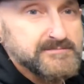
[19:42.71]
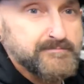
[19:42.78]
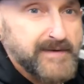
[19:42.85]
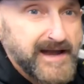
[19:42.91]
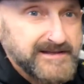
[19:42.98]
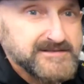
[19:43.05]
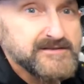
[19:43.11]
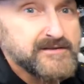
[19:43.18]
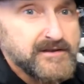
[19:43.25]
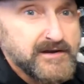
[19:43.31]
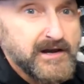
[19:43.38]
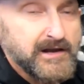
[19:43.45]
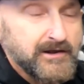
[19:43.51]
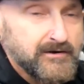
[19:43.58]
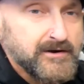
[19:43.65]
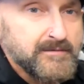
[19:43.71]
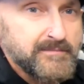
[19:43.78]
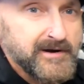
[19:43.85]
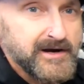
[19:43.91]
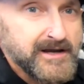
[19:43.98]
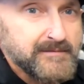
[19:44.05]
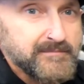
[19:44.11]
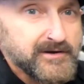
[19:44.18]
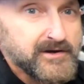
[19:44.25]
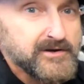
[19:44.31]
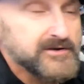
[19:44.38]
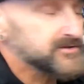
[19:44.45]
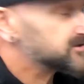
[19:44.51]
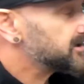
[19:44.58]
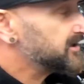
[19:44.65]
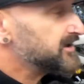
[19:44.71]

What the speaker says: better than a longer bike because